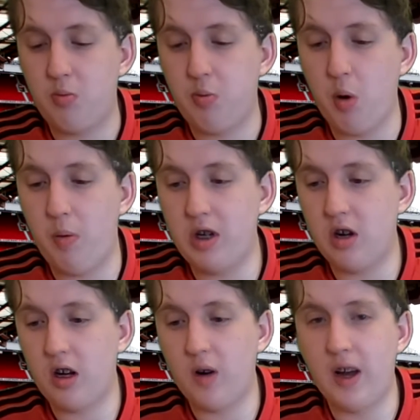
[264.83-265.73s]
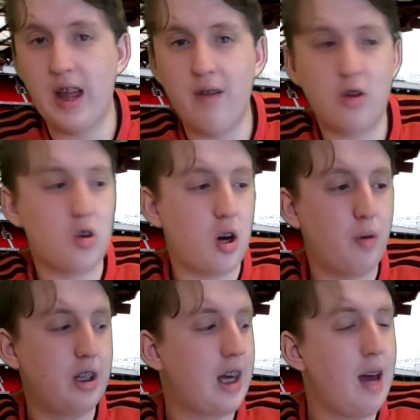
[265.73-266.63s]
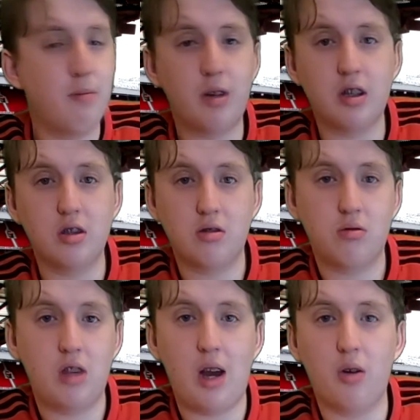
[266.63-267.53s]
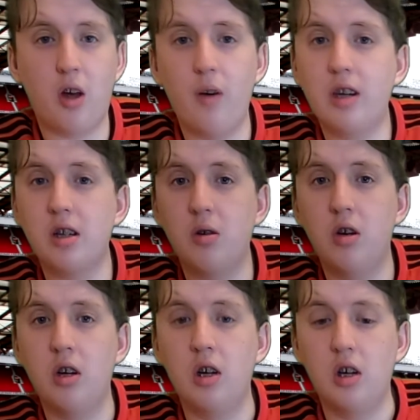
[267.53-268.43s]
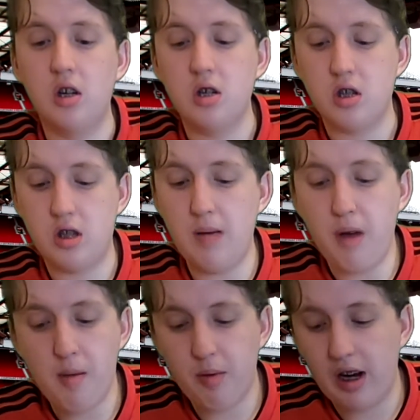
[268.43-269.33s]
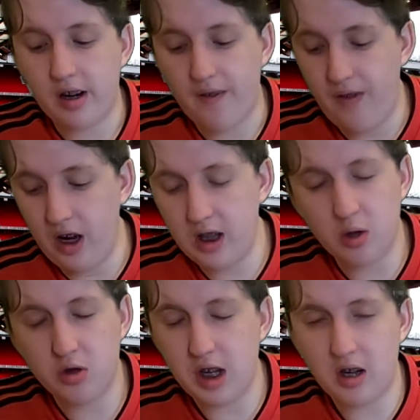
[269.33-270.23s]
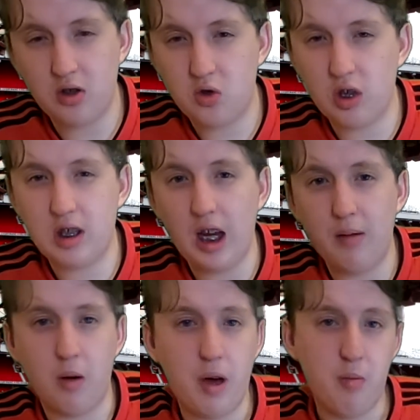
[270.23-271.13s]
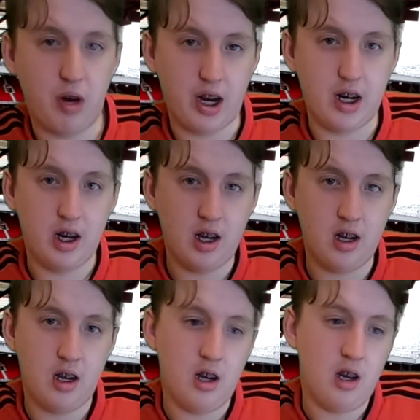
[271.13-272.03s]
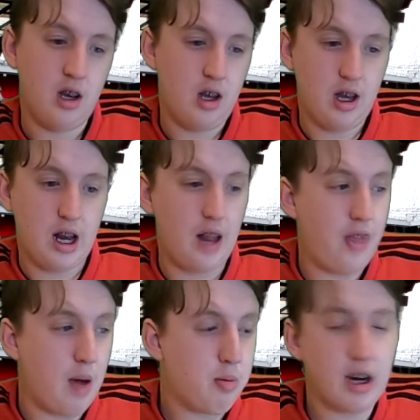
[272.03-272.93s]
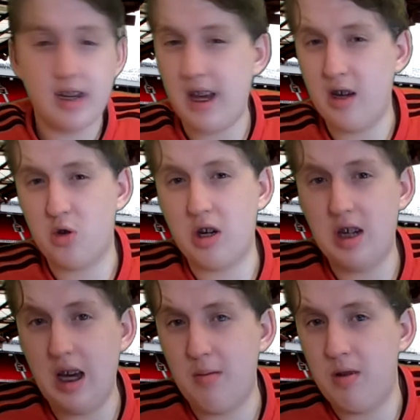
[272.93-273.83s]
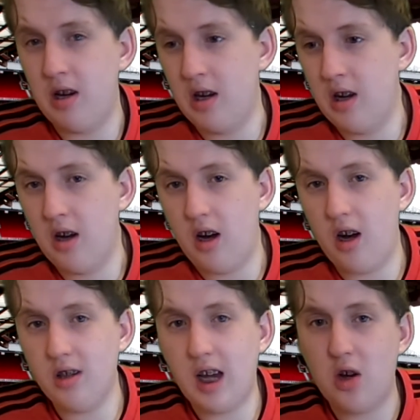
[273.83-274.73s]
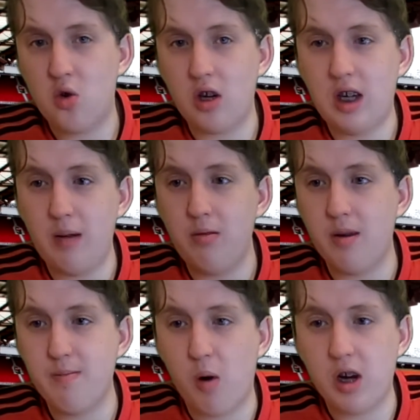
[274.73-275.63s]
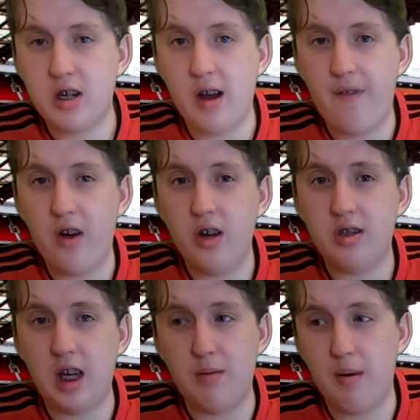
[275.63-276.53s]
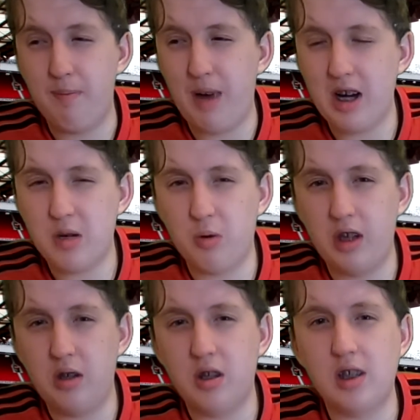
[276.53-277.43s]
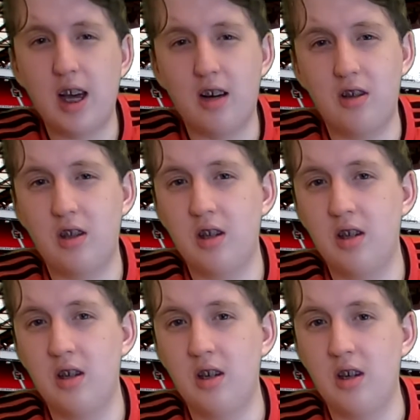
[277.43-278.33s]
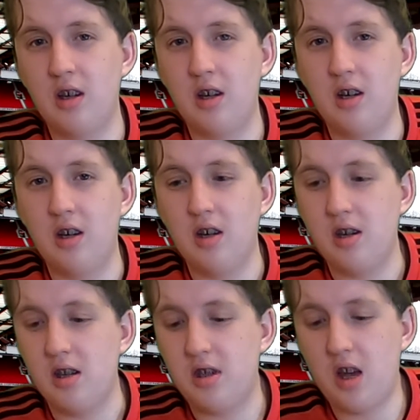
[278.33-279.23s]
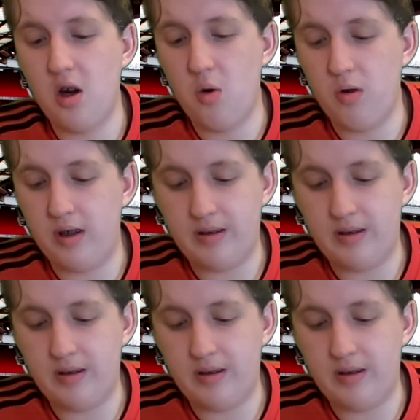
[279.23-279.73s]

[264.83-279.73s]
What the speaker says: properly trying to go out there and try and win the game, because they're not going to. So they might bring like a third or second string team like we're bringing. And if they're bringing a second string team, our second string team demolished their first team. Imagine what they do to their second. So,